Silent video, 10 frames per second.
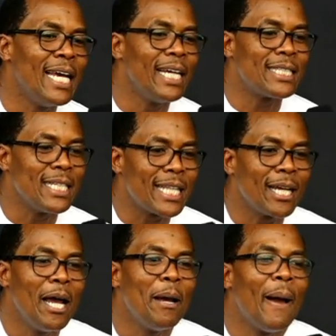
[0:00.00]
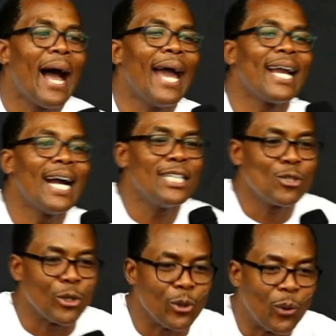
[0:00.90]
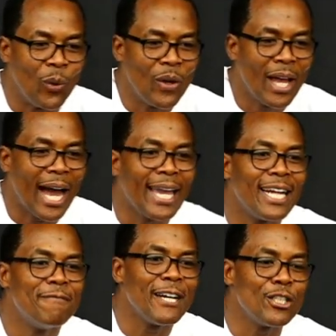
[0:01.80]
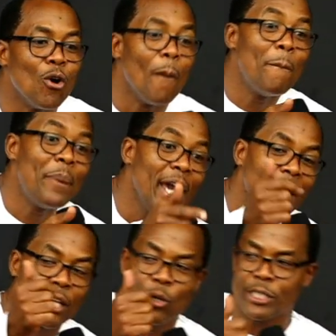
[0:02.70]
It says like, I counsel you, I advise you, pay your